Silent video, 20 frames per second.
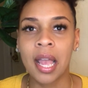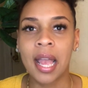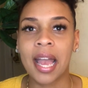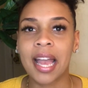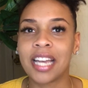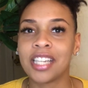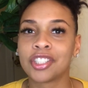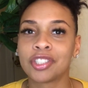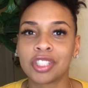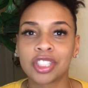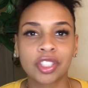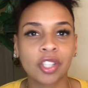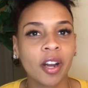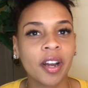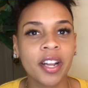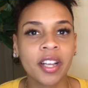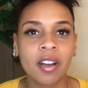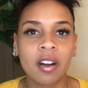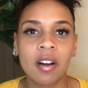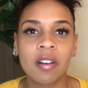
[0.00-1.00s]
As you're
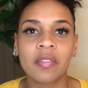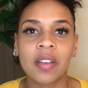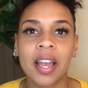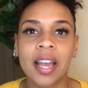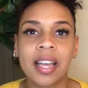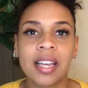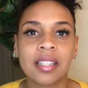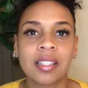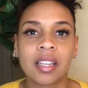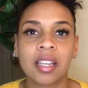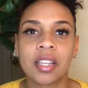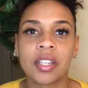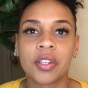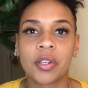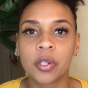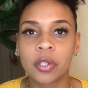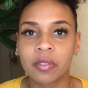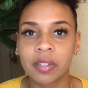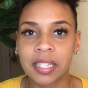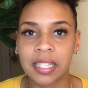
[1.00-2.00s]
starting off as a
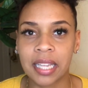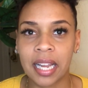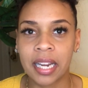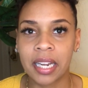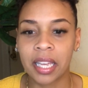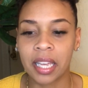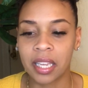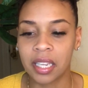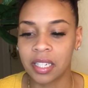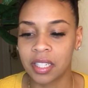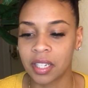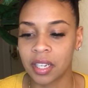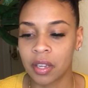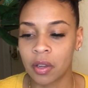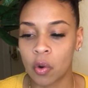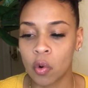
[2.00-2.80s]
notary signing agent